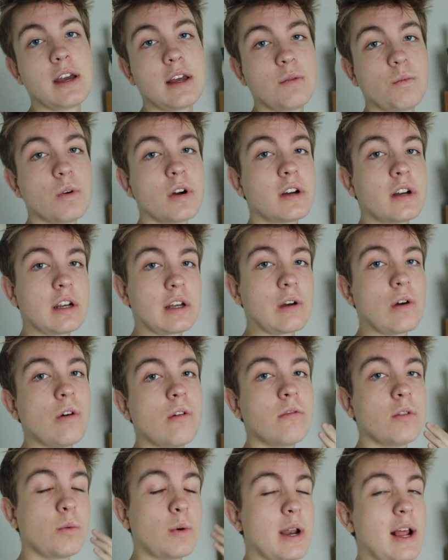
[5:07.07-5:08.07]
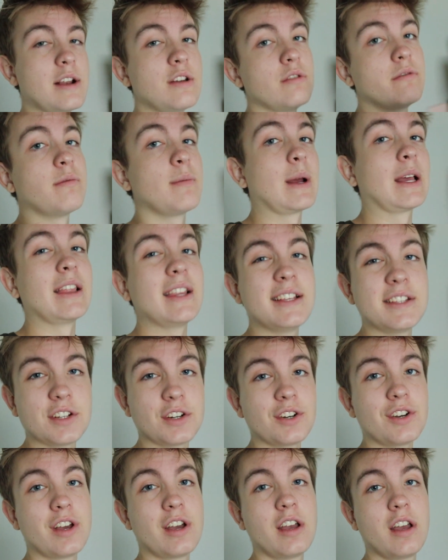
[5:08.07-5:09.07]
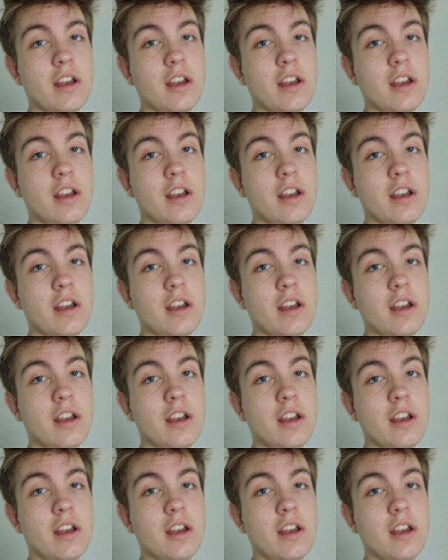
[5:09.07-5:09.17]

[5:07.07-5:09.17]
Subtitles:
and we're gonna go over what I do for my lizard.